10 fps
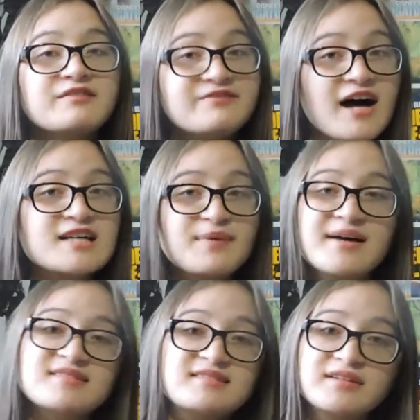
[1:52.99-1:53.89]
the fast
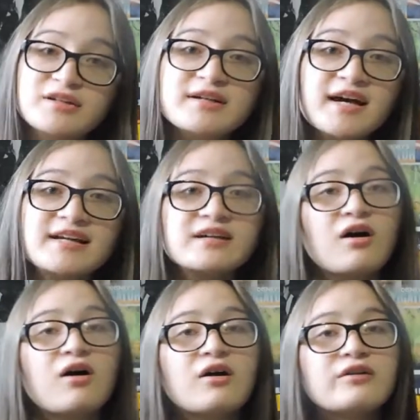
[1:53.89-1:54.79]
passes that you're getting
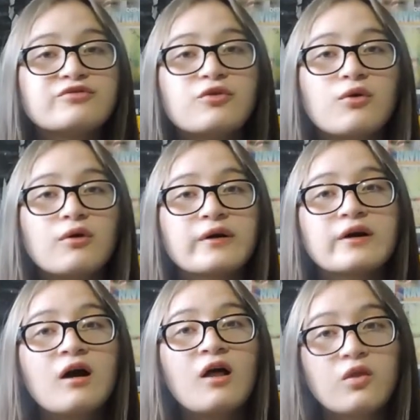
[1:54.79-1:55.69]
are for
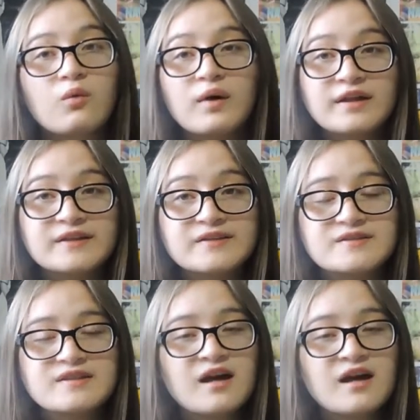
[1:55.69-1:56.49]
the rides